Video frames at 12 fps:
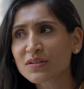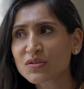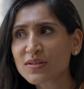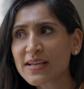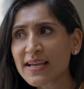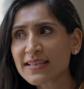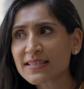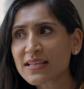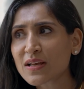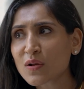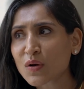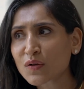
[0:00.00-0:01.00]
today I
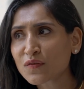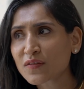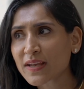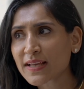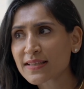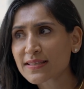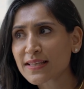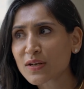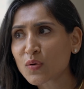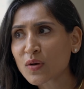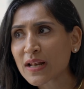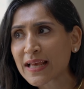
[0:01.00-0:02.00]
see a lot of kids, they
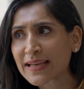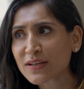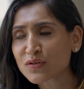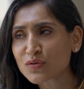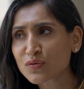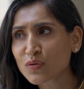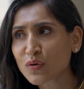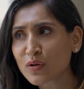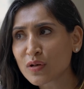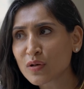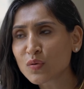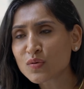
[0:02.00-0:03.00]
don't like to
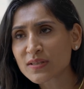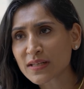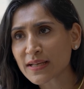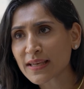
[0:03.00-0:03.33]
lose in a